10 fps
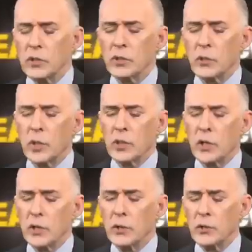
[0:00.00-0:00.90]
Well, just
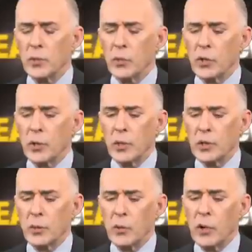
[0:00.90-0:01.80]
quickly, I know in your book you
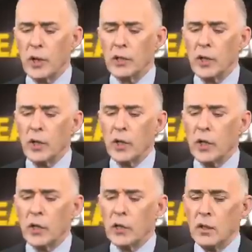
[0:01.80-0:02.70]
make the point.
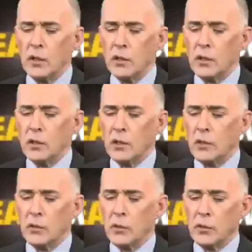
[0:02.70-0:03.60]
You
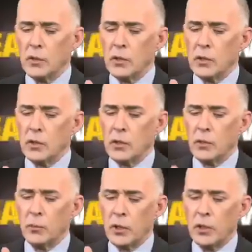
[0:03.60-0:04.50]
know,
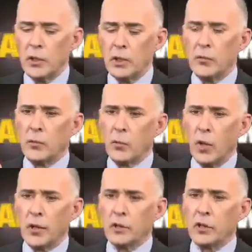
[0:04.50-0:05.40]
the ability of the
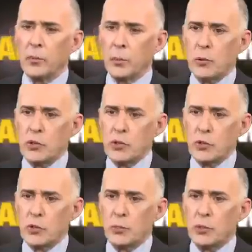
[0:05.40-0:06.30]
rocket to be
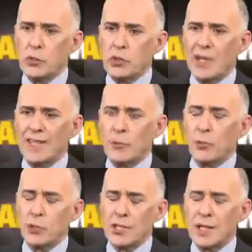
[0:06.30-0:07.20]

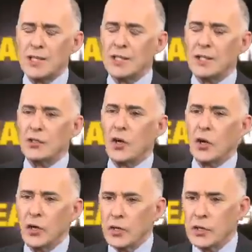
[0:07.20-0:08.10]
precisely
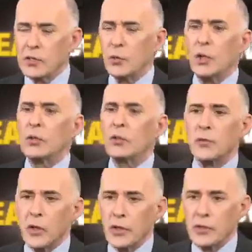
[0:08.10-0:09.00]
targeted is a
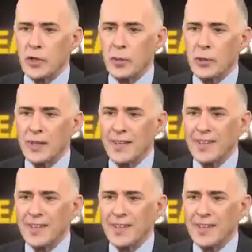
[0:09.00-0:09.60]
relative concept.